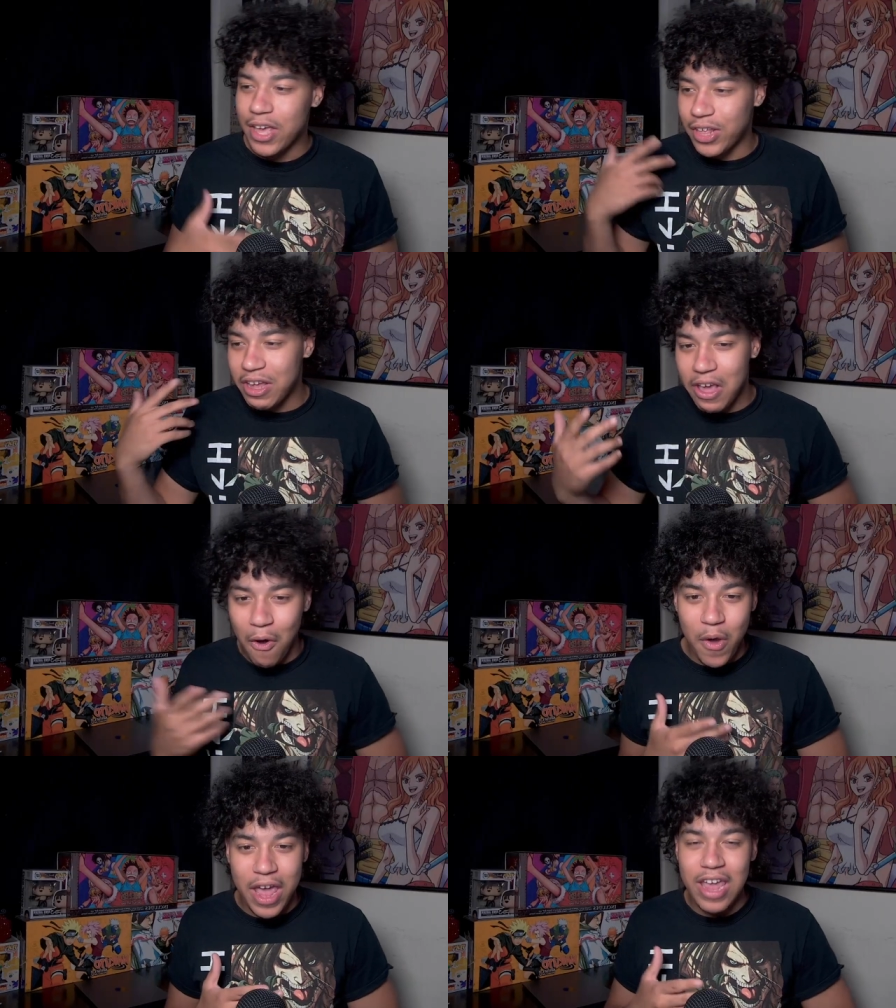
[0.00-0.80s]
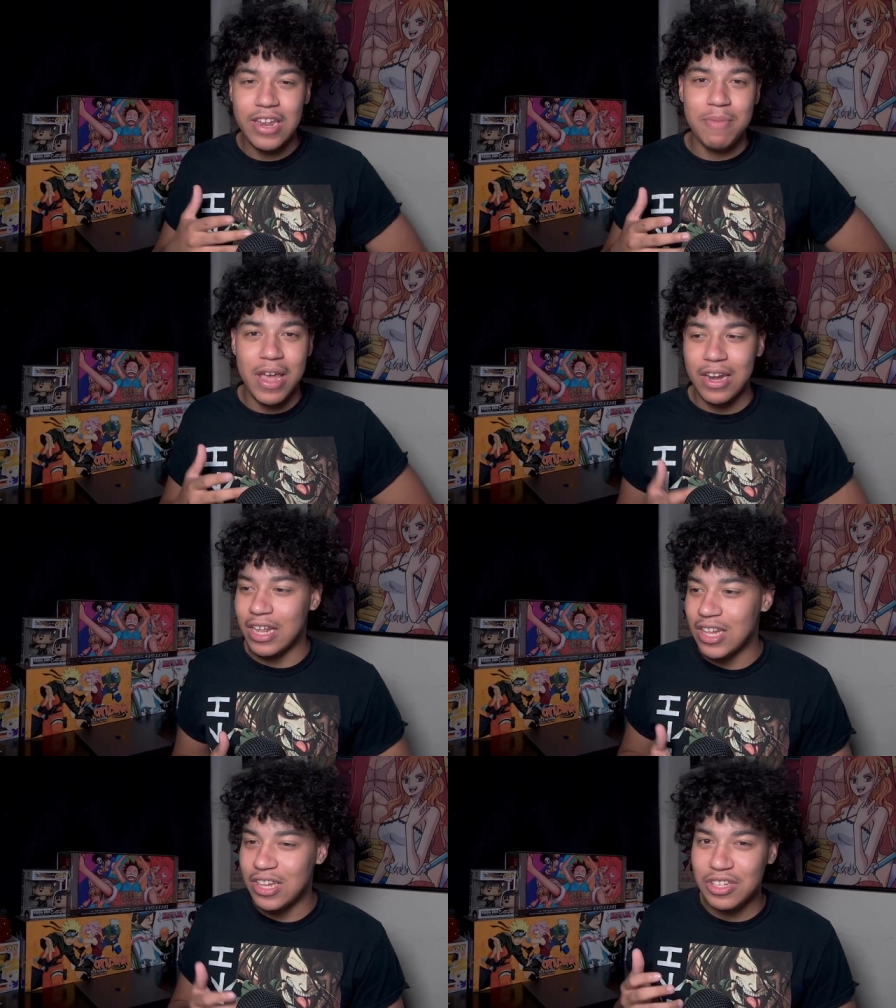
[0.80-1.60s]
They go in, man,
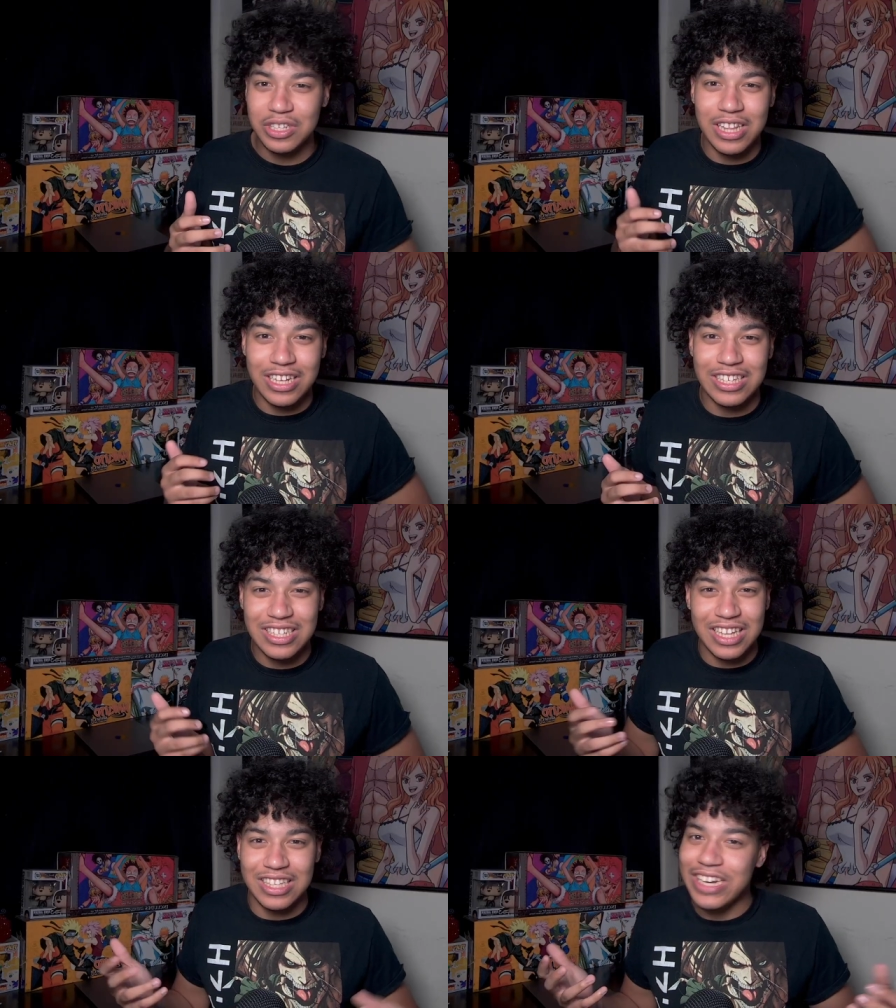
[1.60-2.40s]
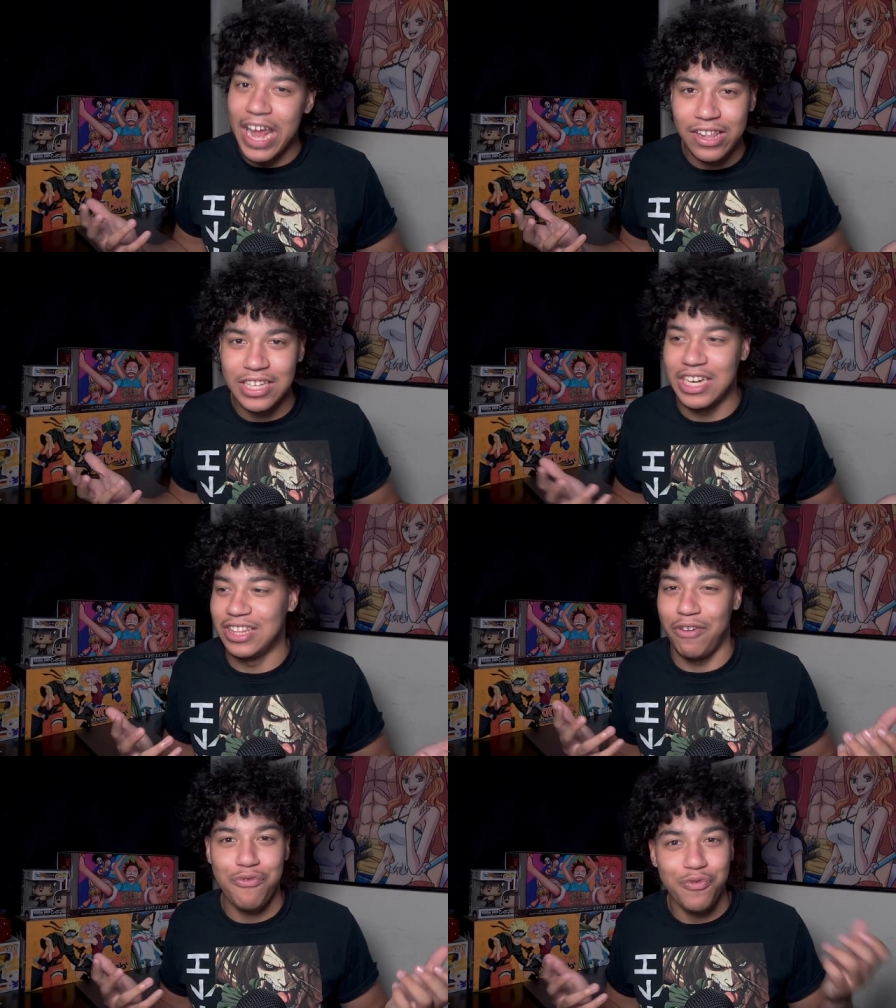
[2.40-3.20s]
and then they just got this alien at
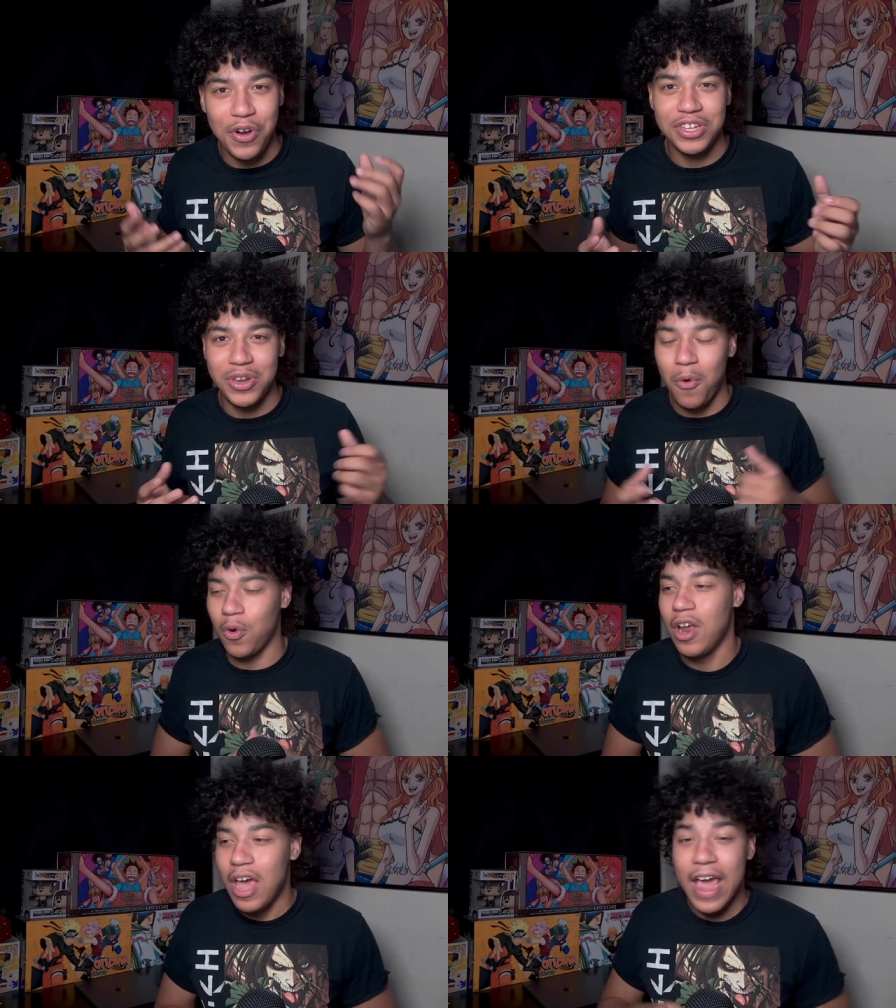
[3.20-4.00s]
the front door.